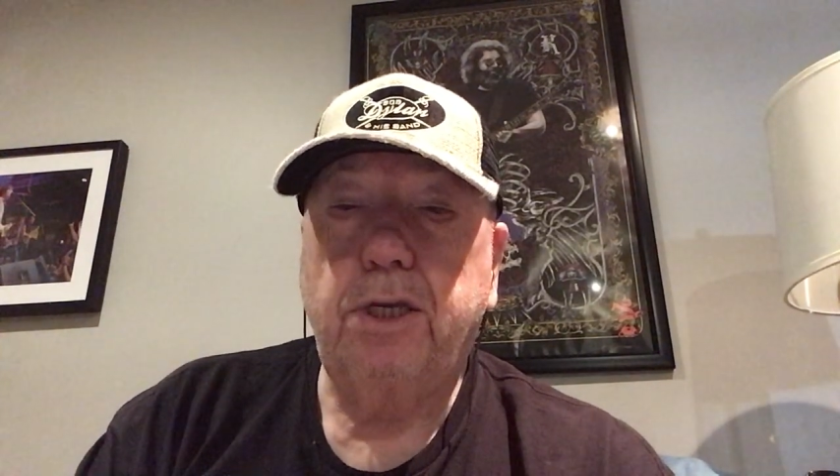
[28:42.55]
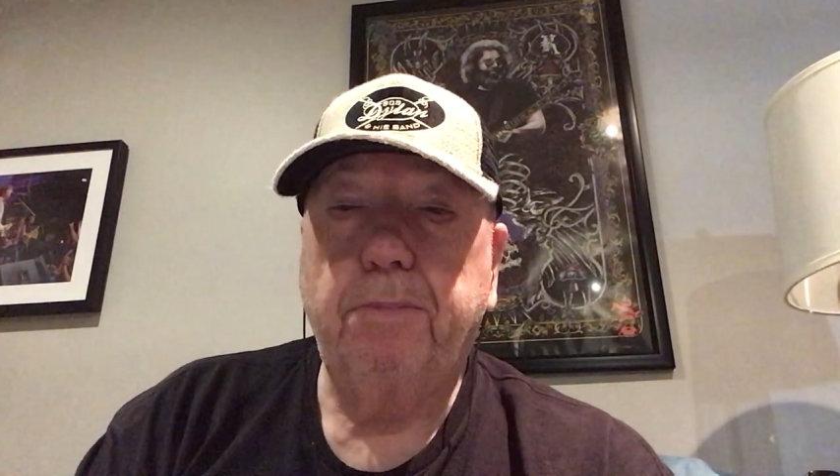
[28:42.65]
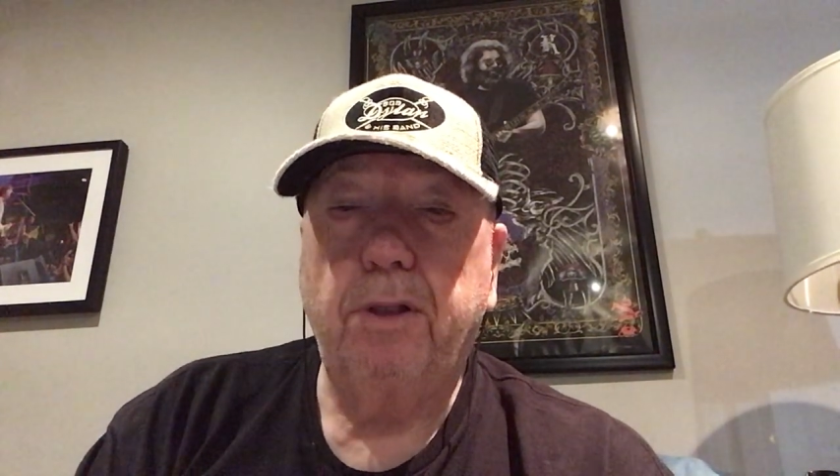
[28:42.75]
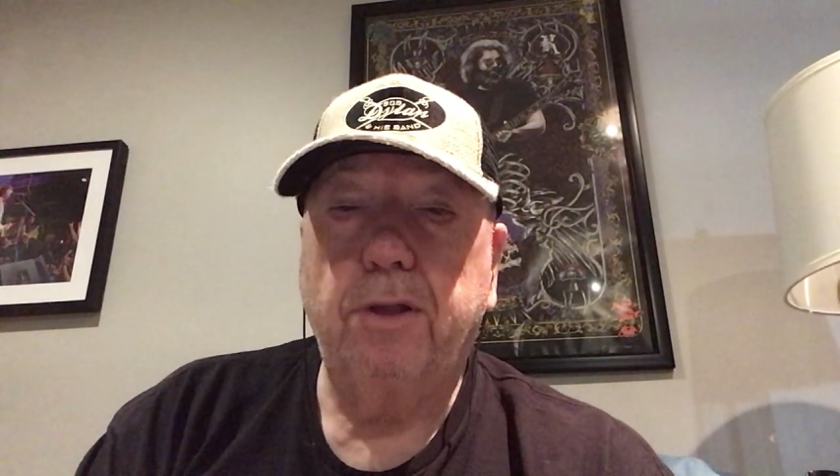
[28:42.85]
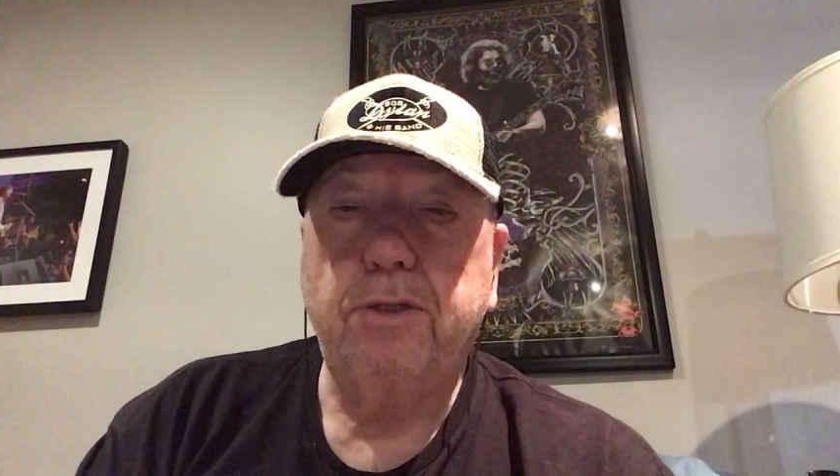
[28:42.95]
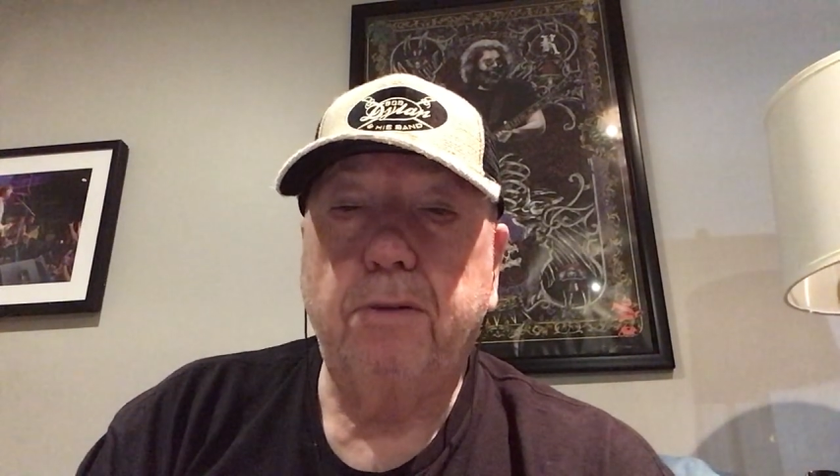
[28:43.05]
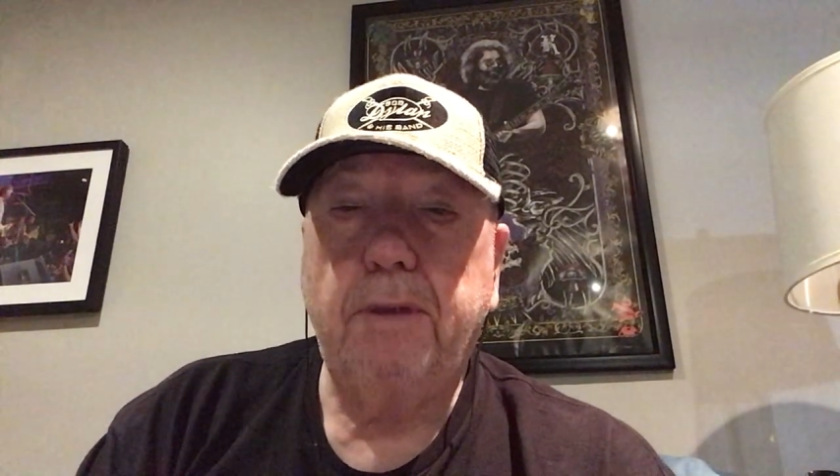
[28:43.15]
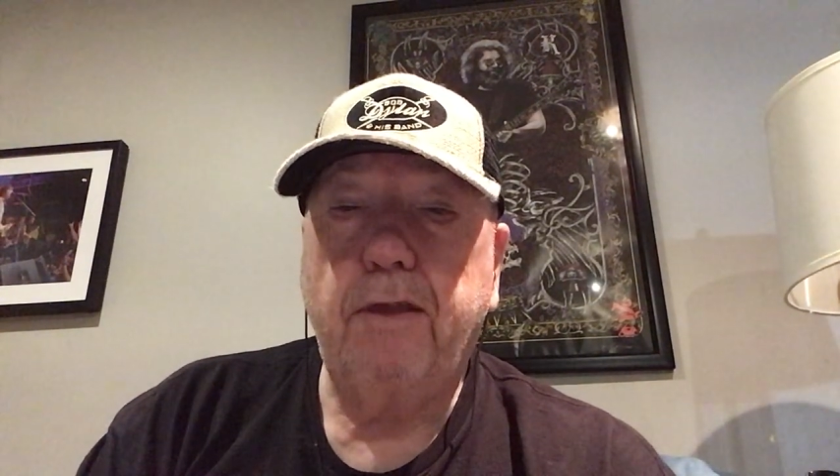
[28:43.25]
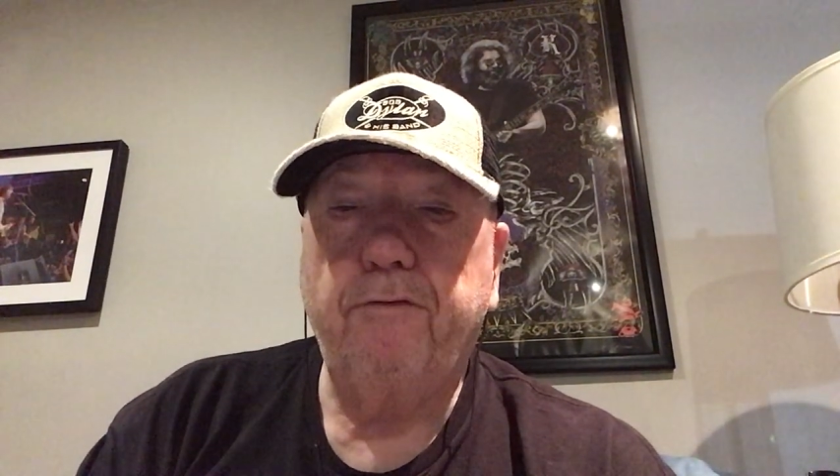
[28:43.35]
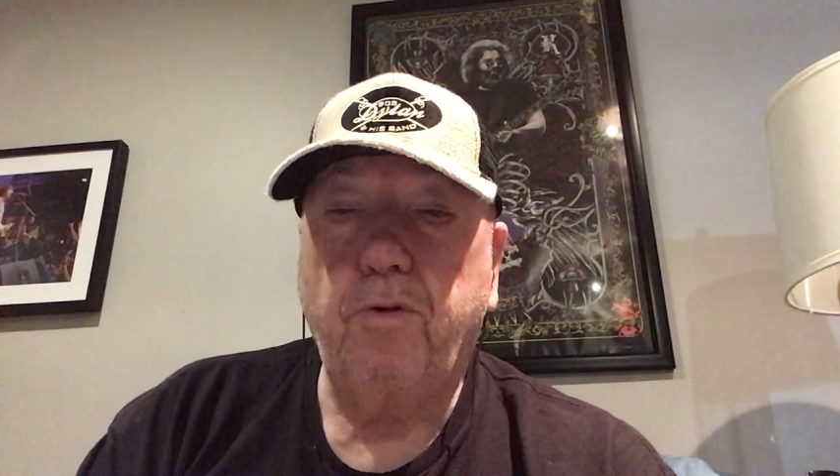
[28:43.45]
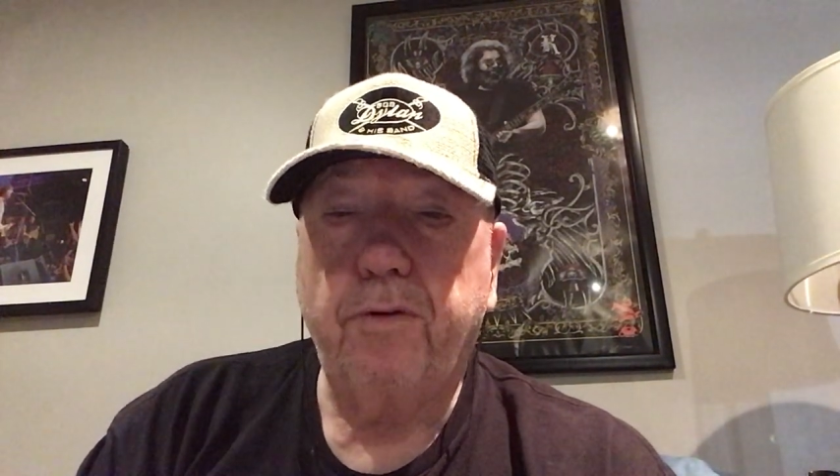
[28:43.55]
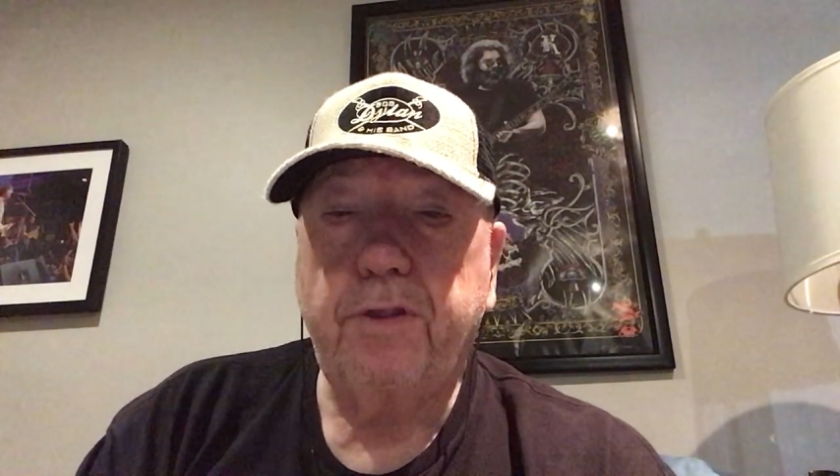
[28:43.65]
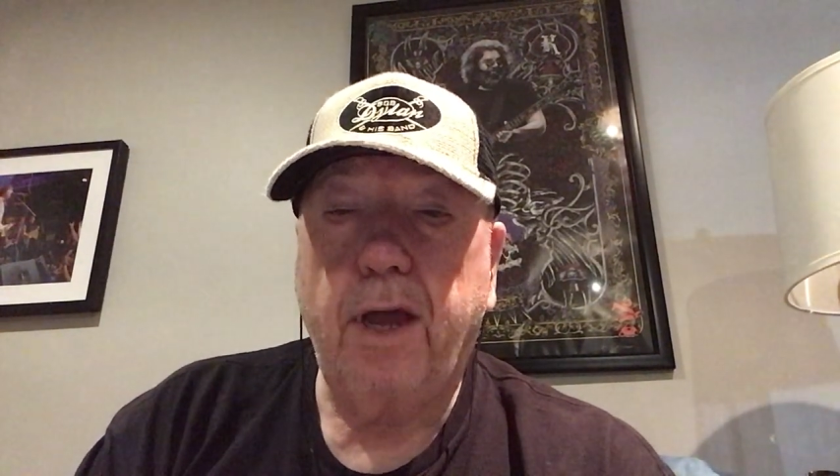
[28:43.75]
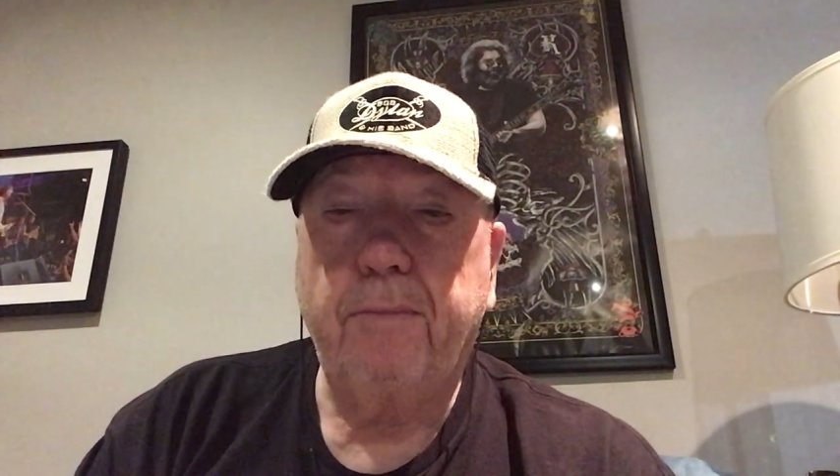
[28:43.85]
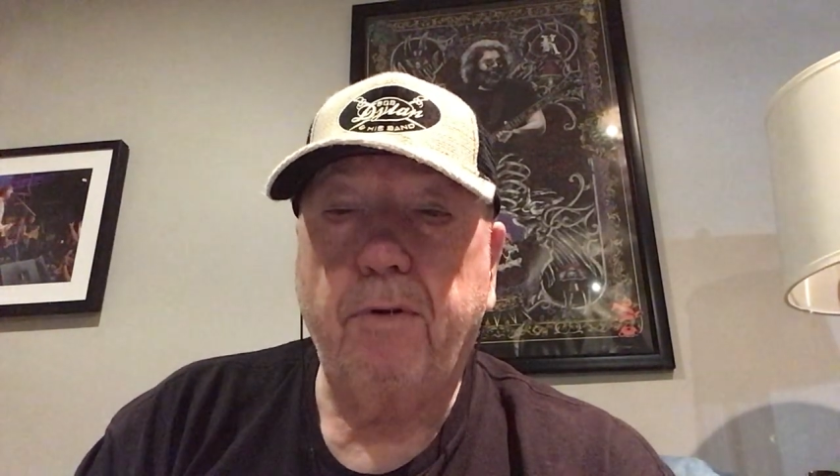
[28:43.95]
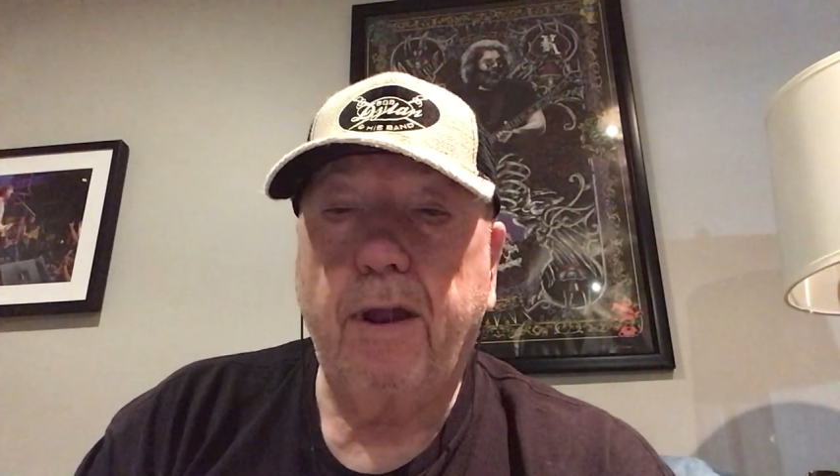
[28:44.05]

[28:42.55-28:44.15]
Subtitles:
She Belongs to Me, Fourth Time